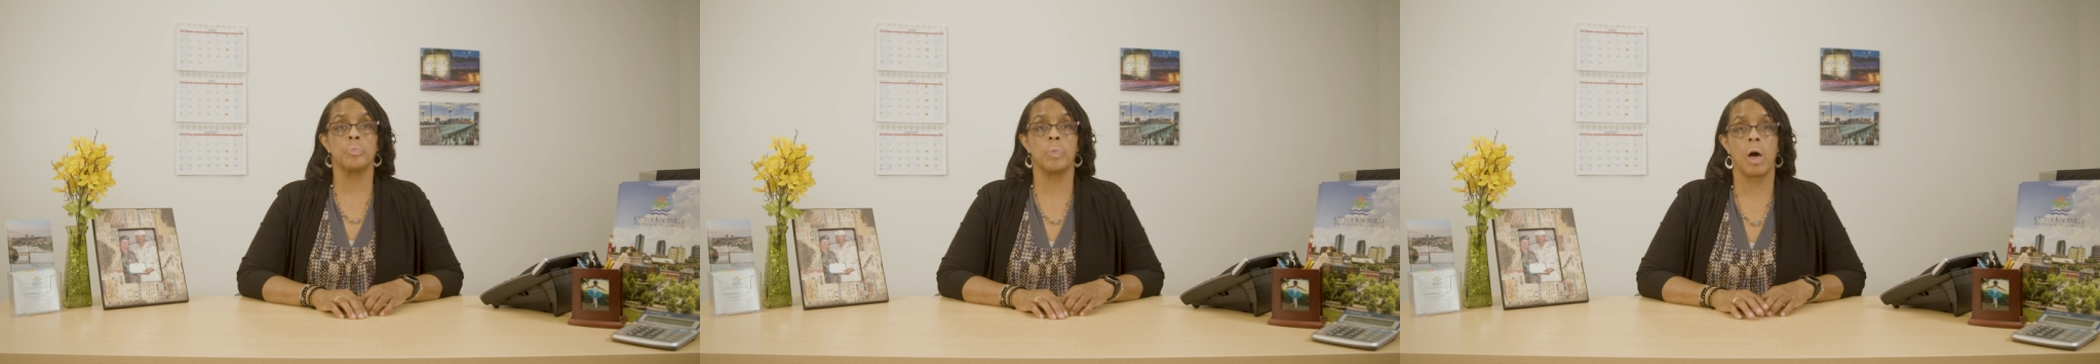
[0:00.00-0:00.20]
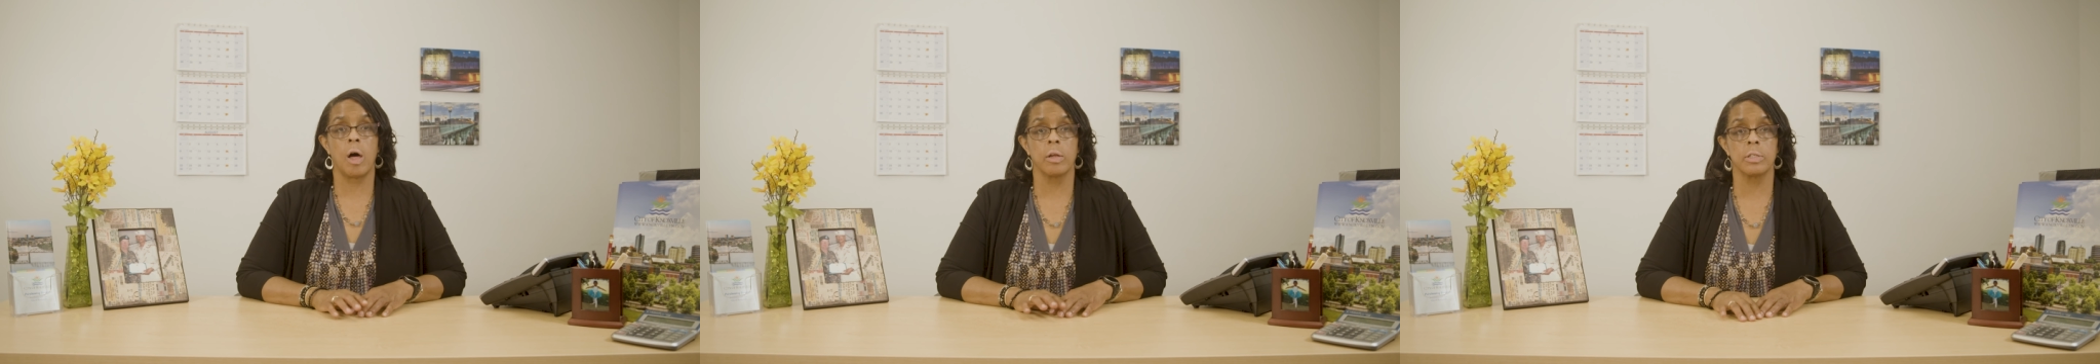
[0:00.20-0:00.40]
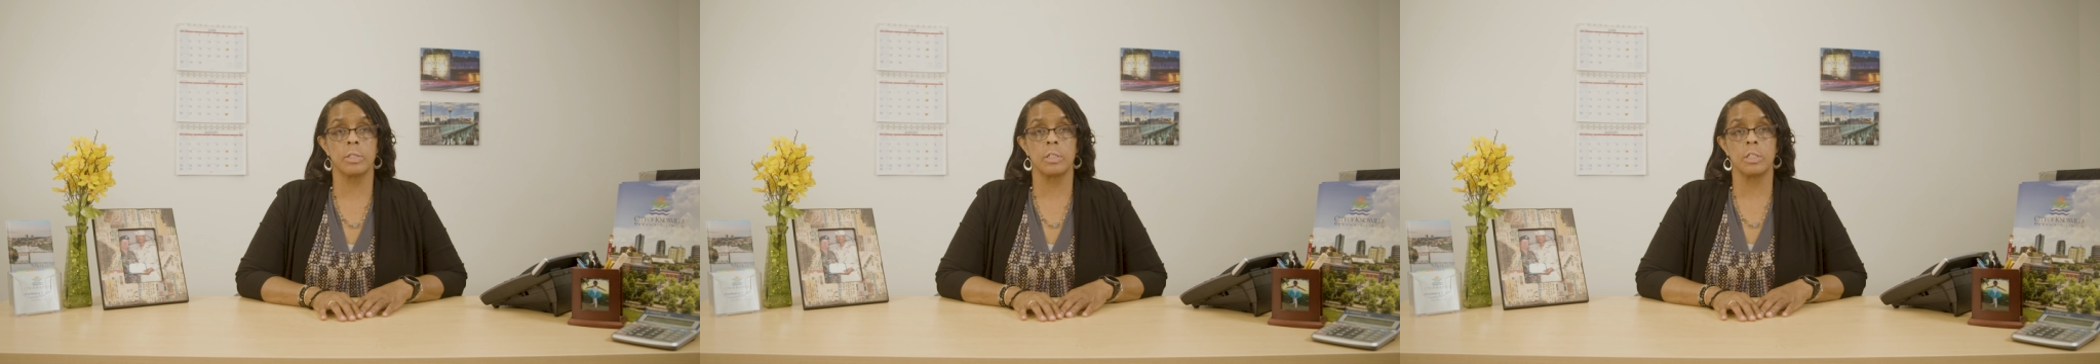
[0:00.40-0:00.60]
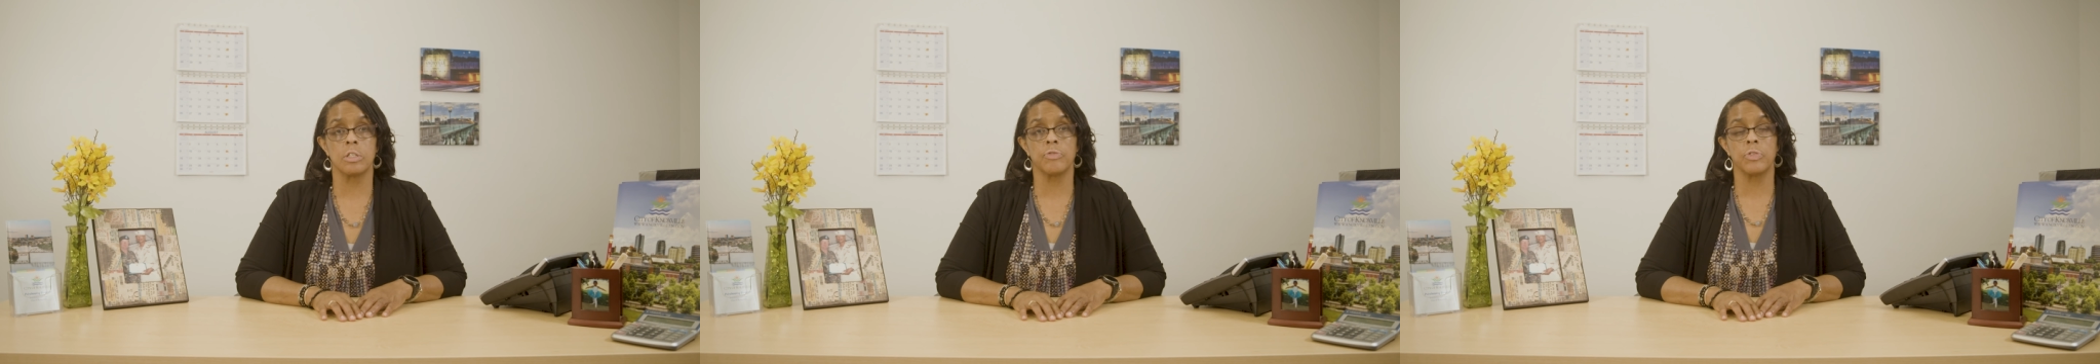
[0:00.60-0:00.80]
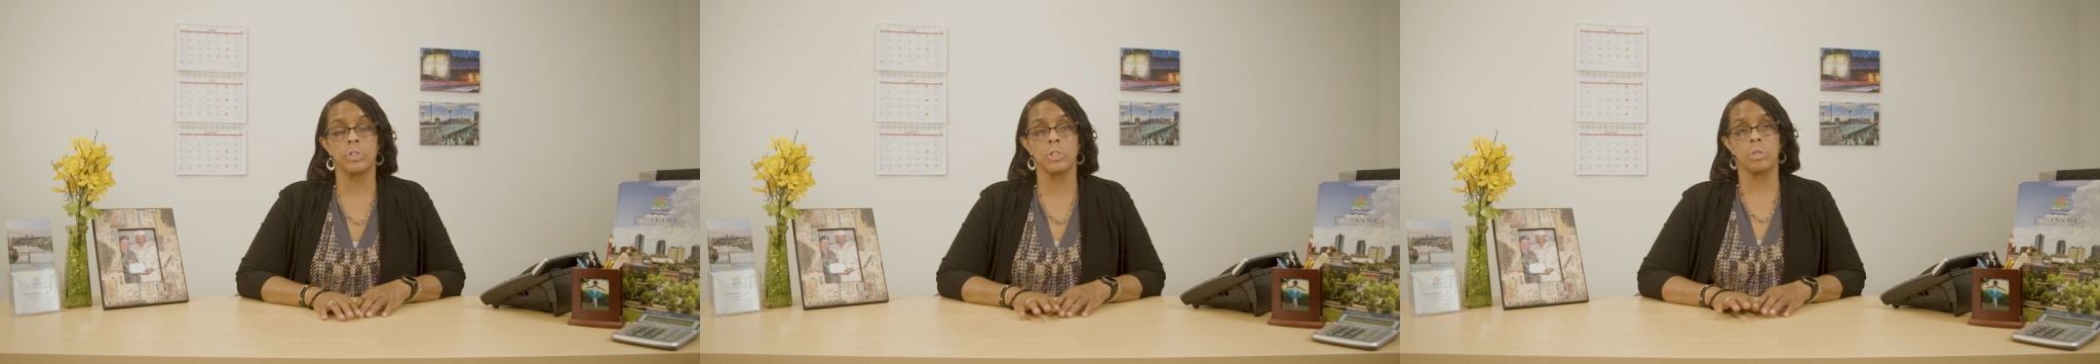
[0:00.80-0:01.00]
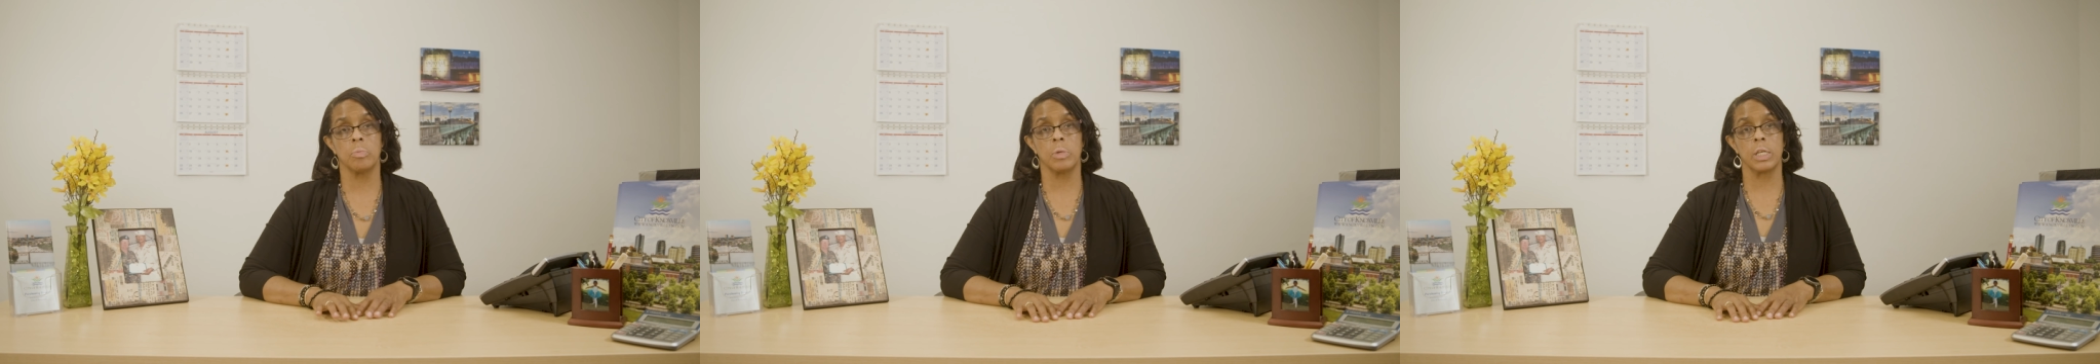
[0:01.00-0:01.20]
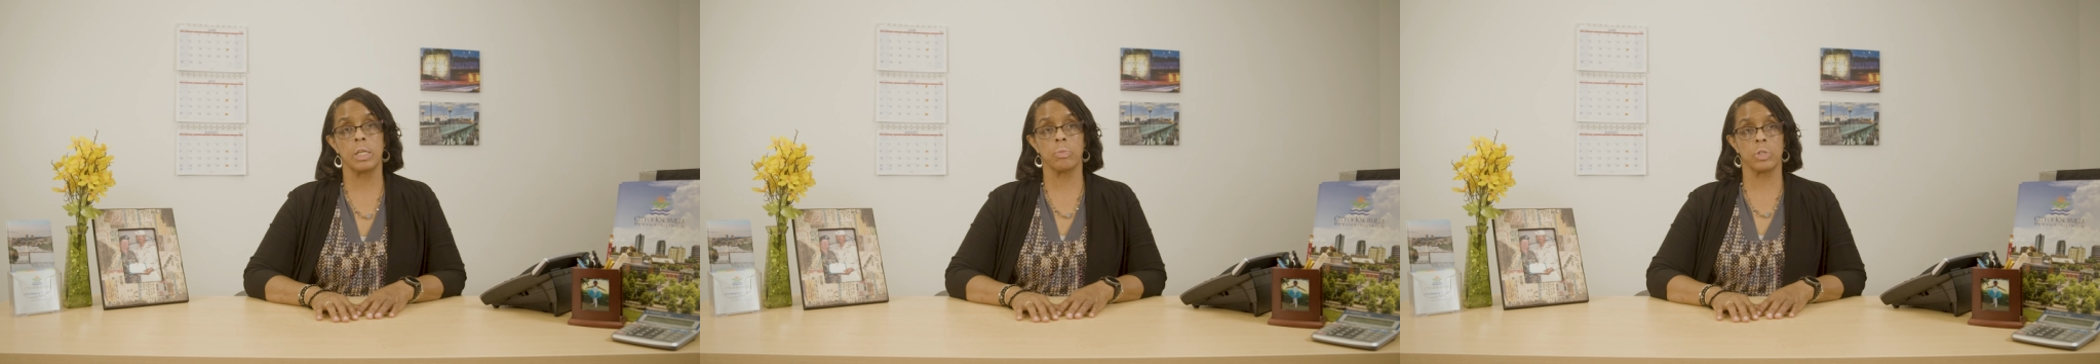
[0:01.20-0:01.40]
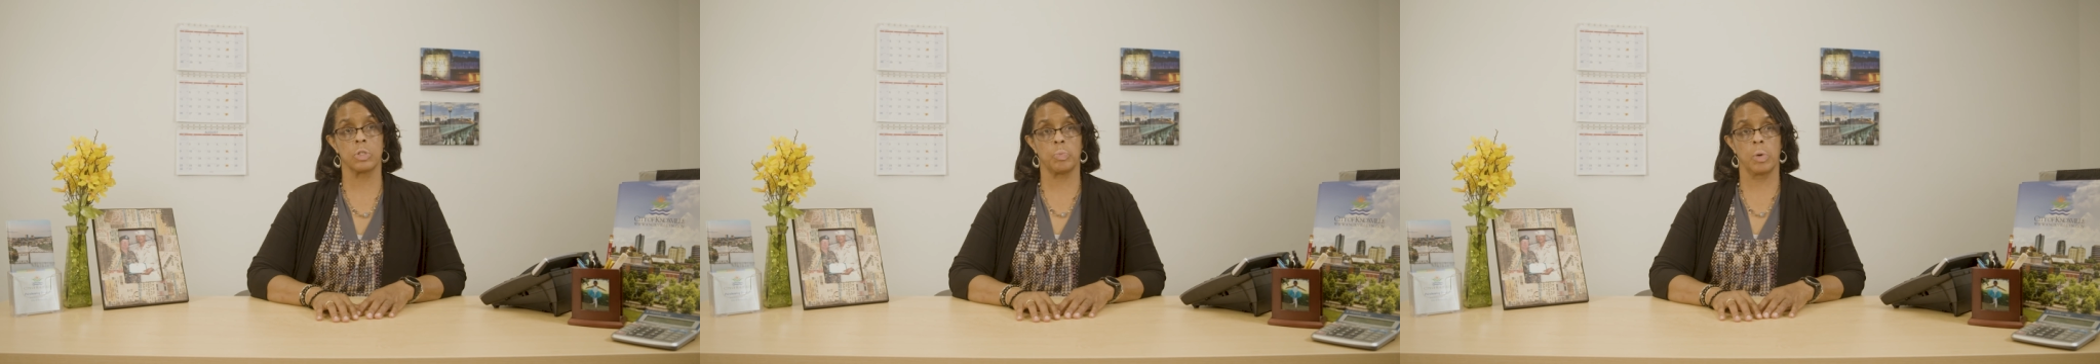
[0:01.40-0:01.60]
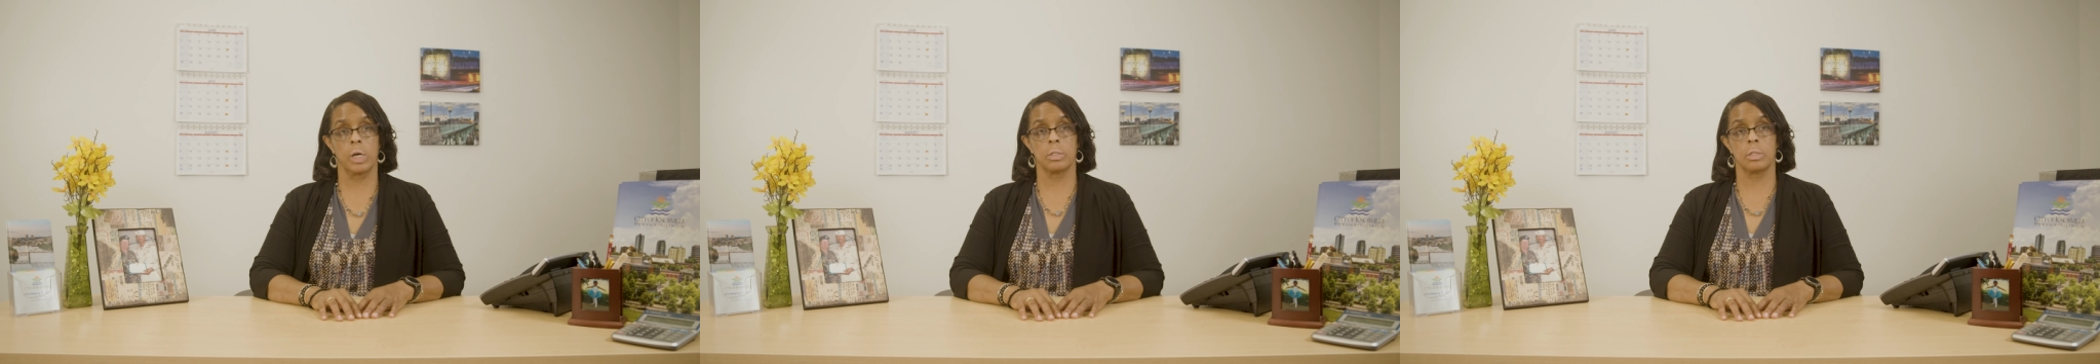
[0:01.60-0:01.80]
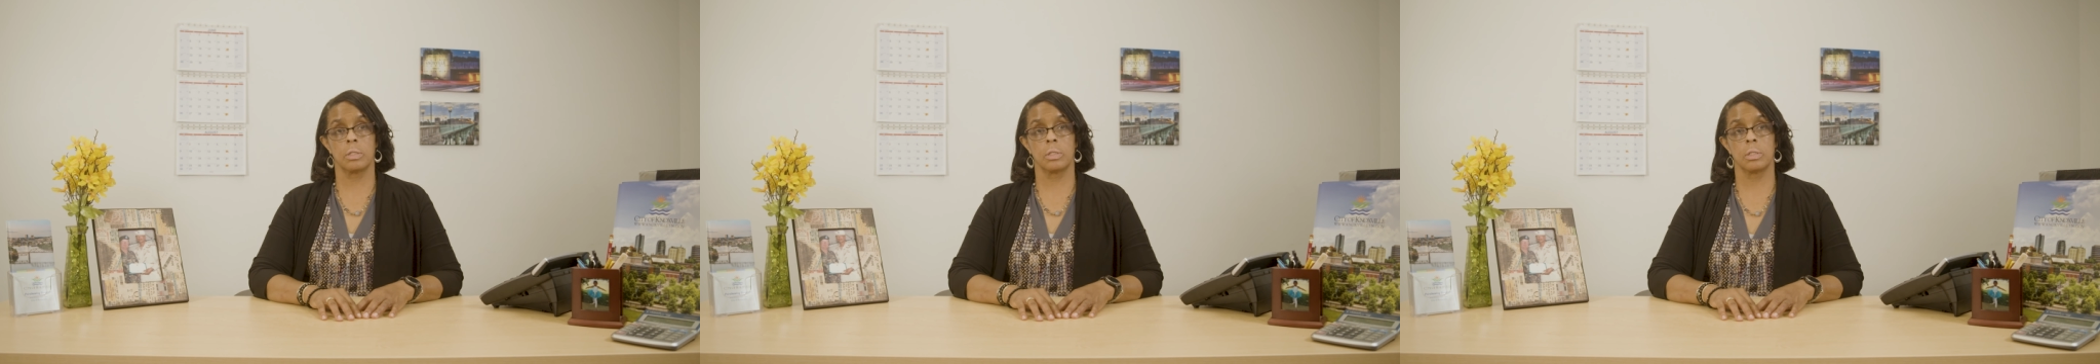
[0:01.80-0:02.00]
policies for submitting
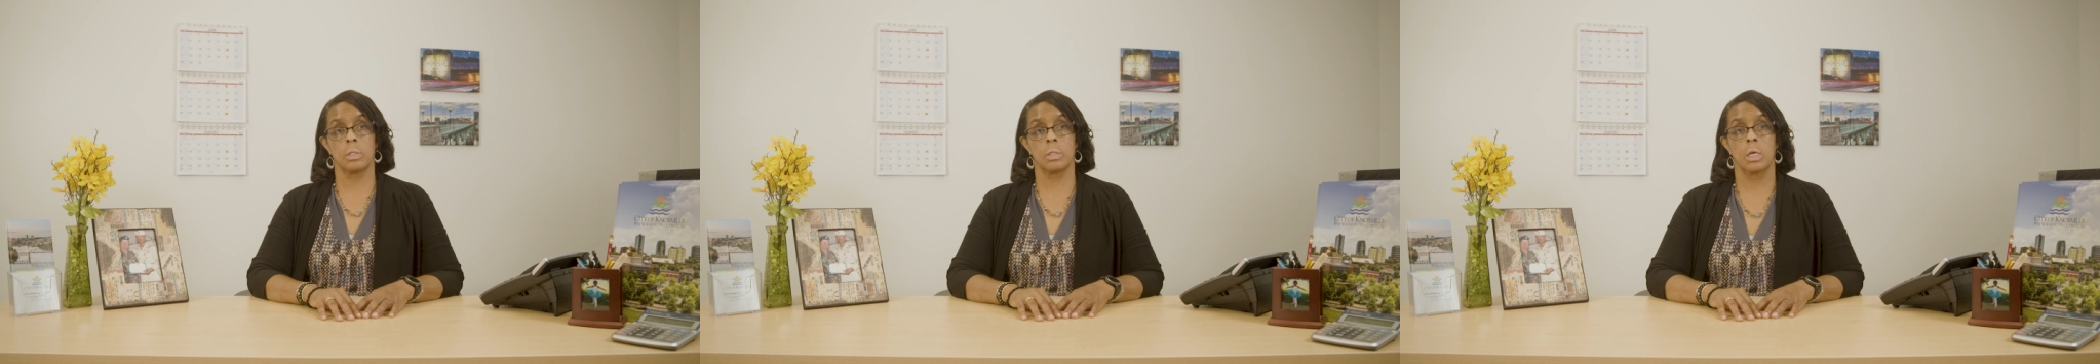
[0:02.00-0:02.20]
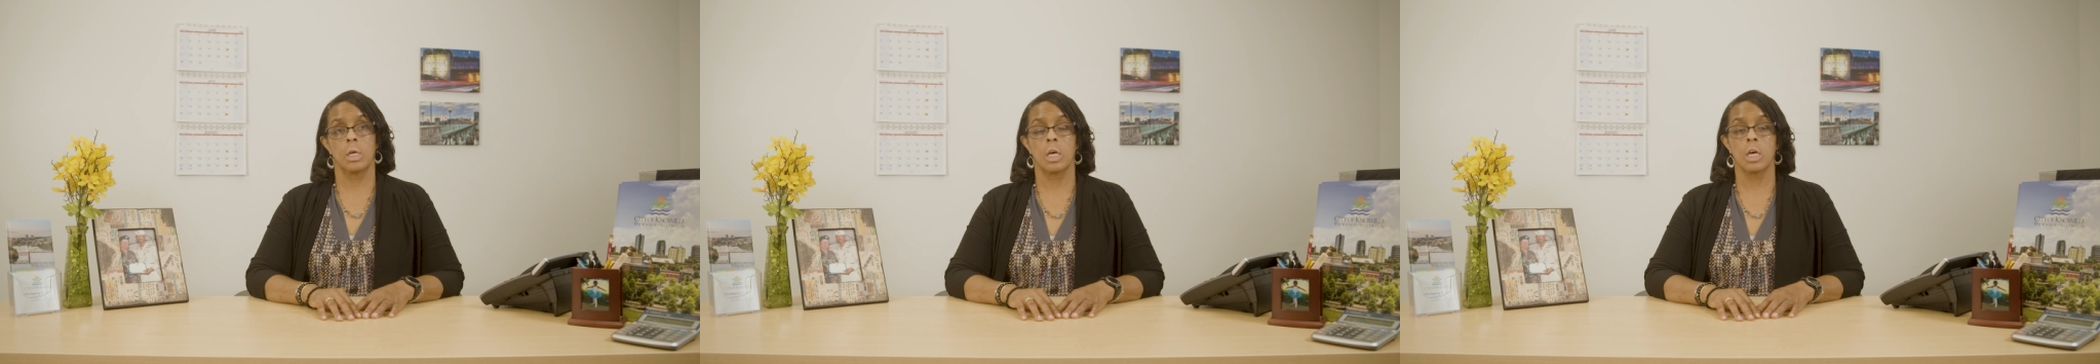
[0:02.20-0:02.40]
responses.